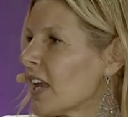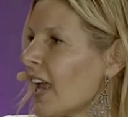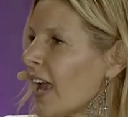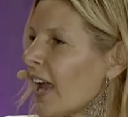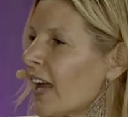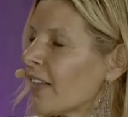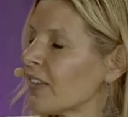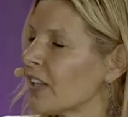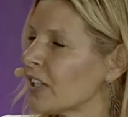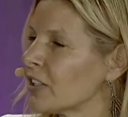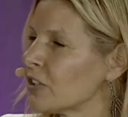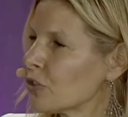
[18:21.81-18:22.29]

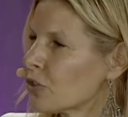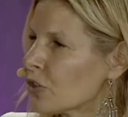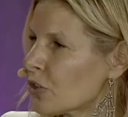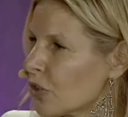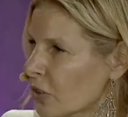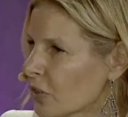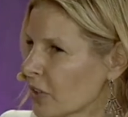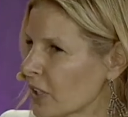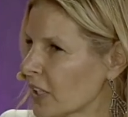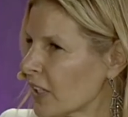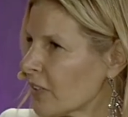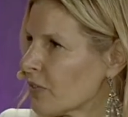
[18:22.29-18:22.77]
And that you should
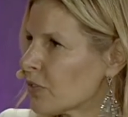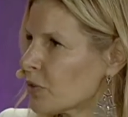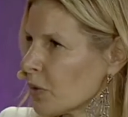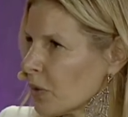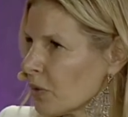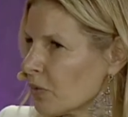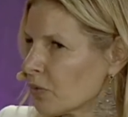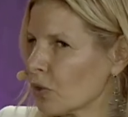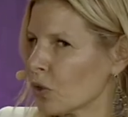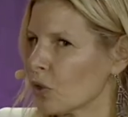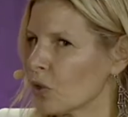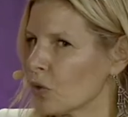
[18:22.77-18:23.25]
only have to
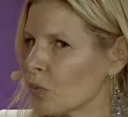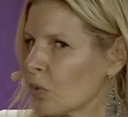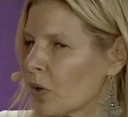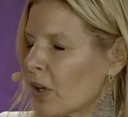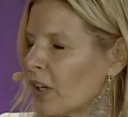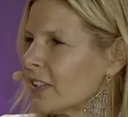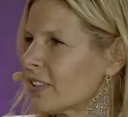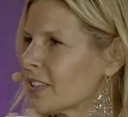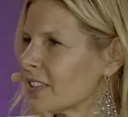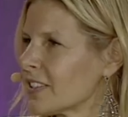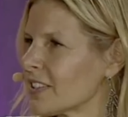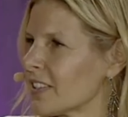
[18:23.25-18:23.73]
enroll
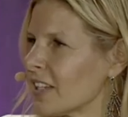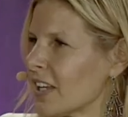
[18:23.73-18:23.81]
once,